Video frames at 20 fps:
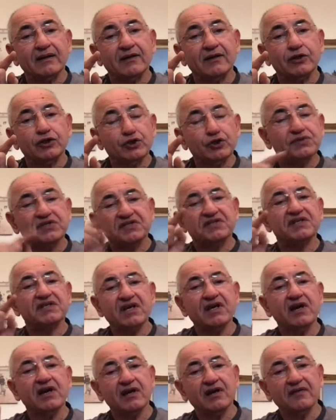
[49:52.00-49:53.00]
you see
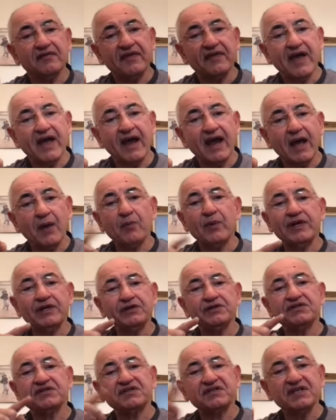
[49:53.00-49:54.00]
her there, and when you
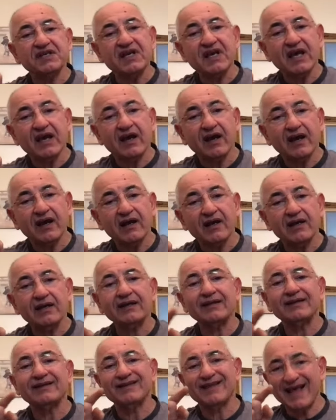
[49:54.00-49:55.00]
see her,
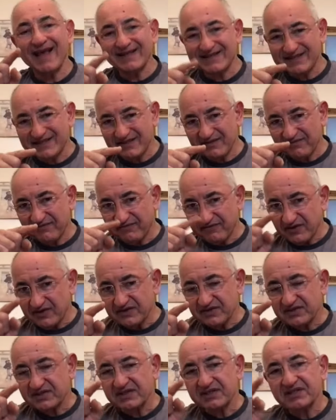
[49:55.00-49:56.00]
that's the
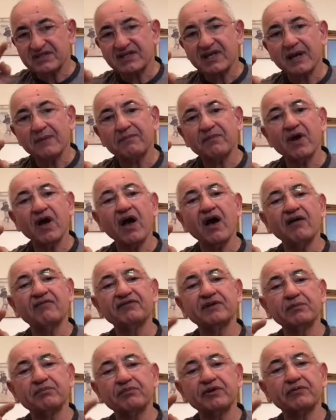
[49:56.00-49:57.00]
first step of
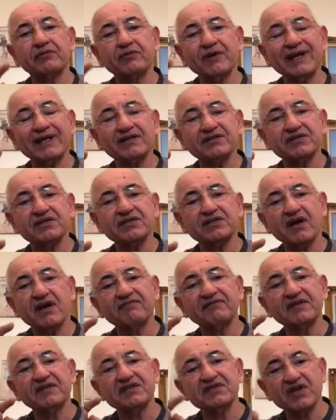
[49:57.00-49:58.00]
the prerequisites
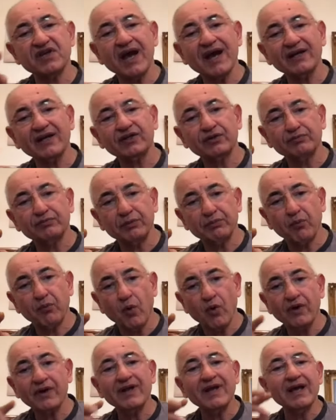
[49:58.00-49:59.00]
of desire to be
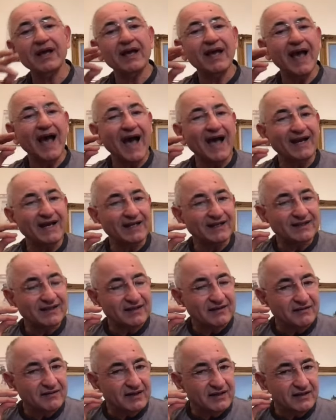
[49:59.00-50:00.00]
born, and it
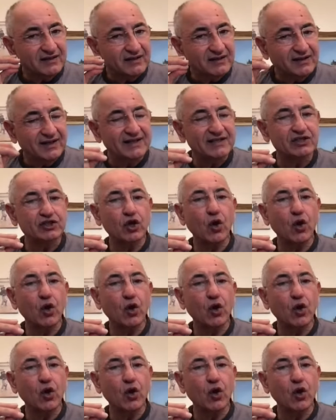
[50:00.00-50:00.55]
clicks